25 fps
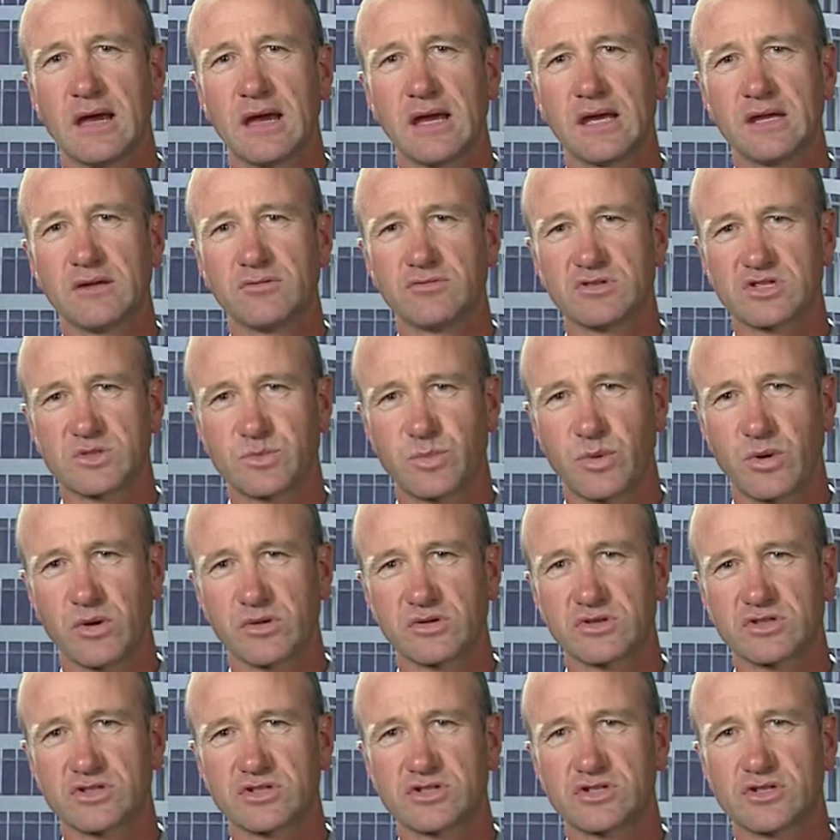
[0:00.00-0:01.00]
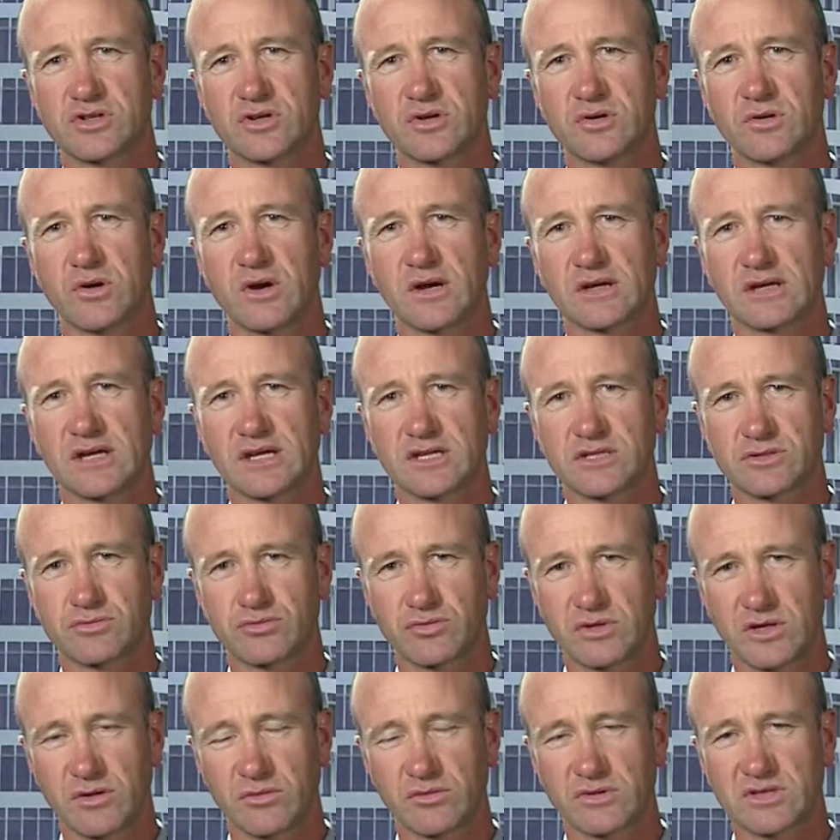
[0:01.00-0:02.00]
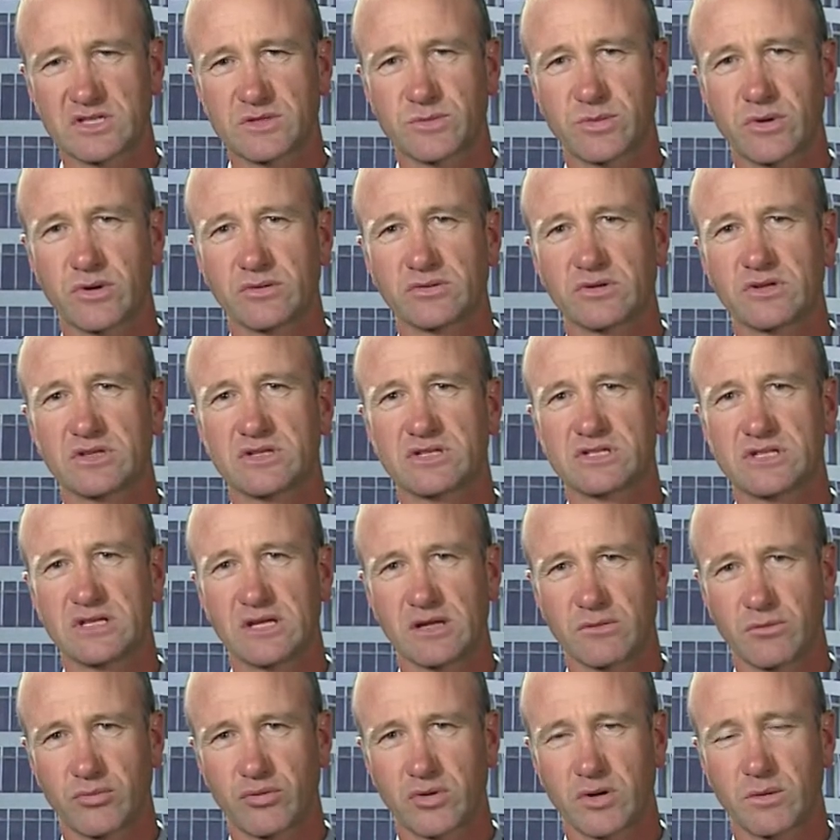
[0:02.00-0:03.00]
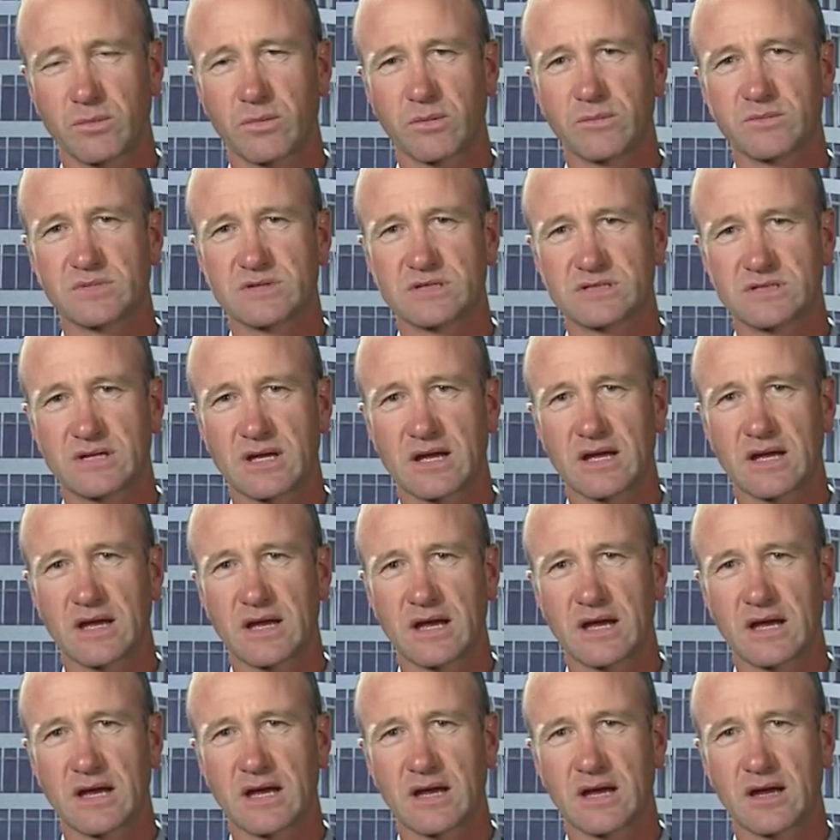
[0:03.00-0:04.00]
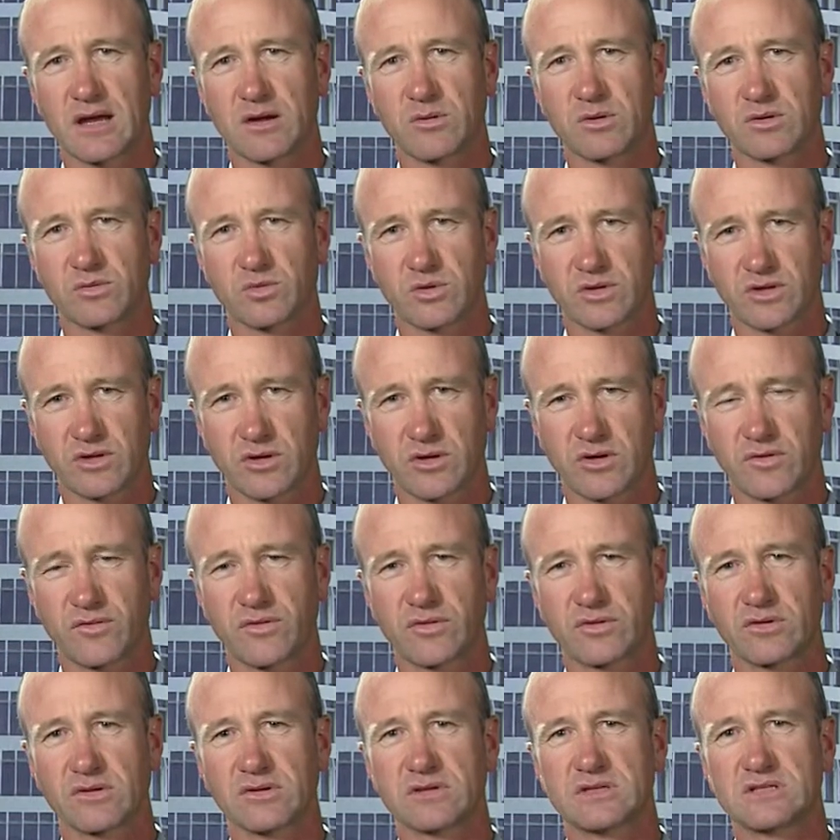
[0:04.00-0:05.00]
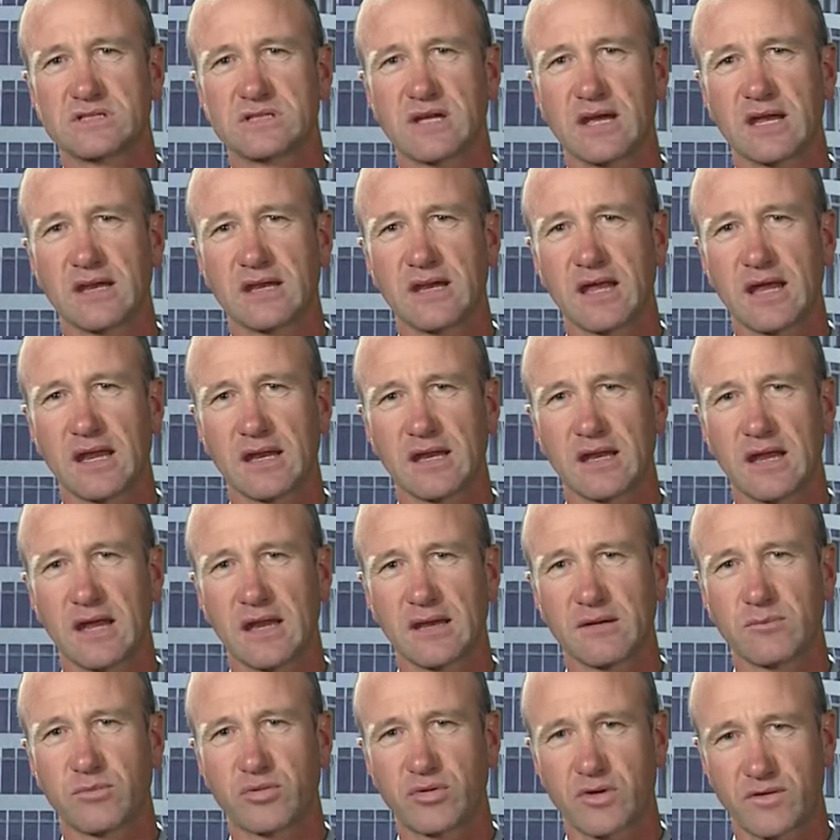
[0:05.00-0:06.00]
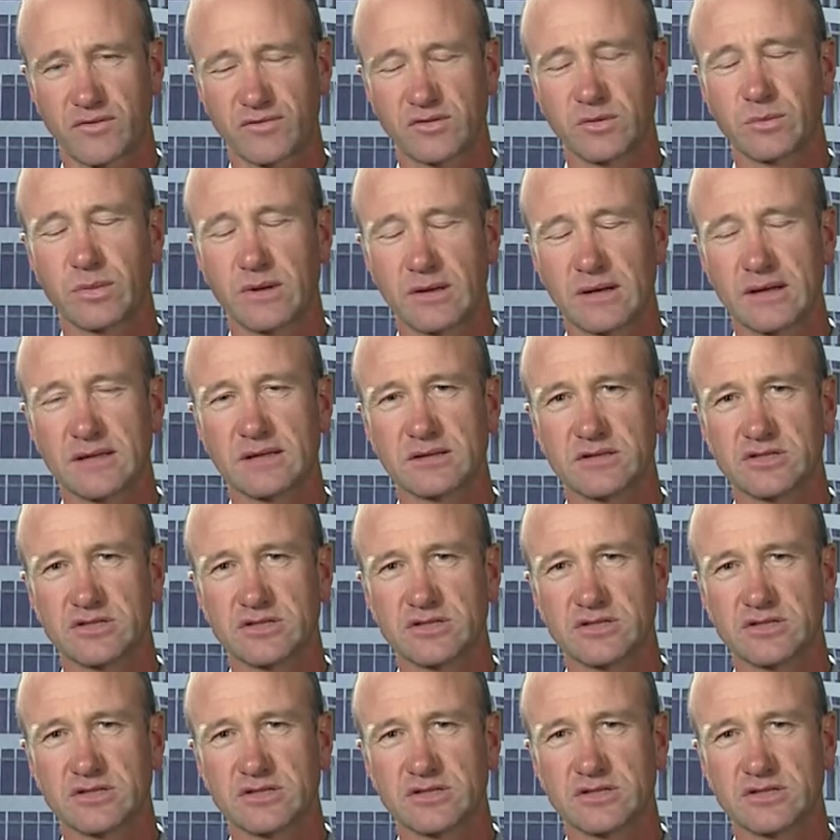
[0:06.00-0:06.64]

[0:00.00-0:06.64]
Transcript: in response to, I guess, real despondency and problems with confidence and profitability in